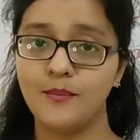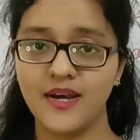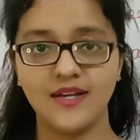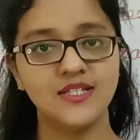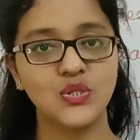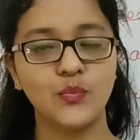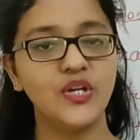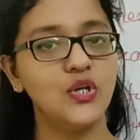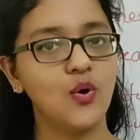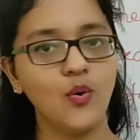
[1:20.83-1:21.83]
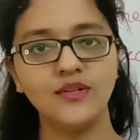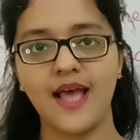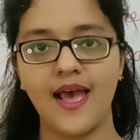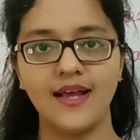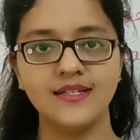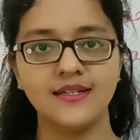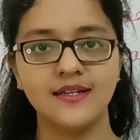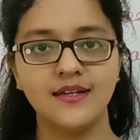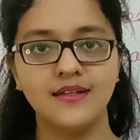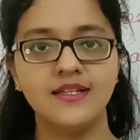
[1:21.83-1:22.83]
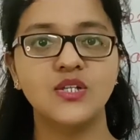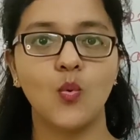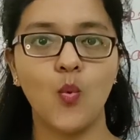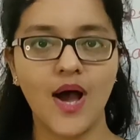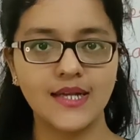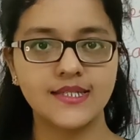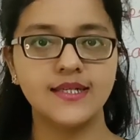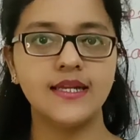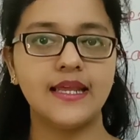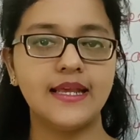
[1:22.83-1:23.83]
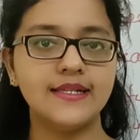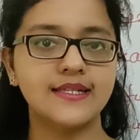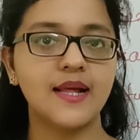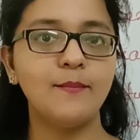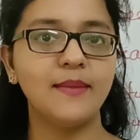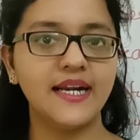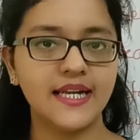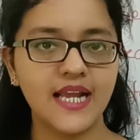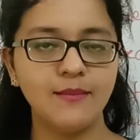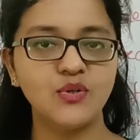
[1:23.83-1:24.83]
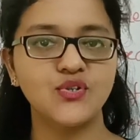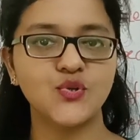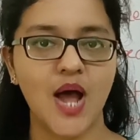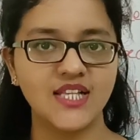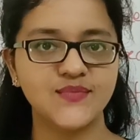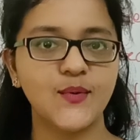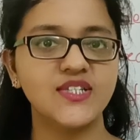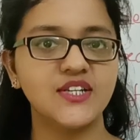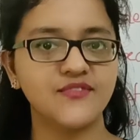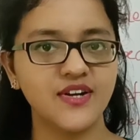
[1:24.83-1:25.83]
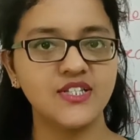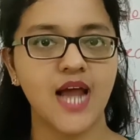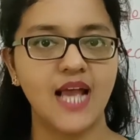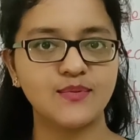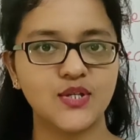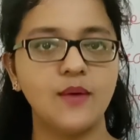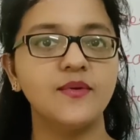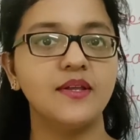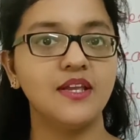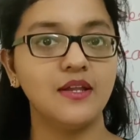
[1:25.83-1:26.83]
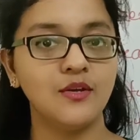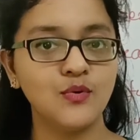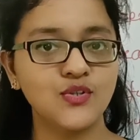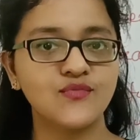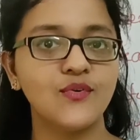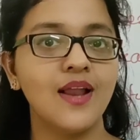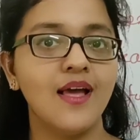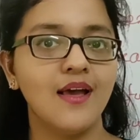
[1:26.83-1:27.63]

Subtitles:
But we know that this water is the medium to transport different types of useful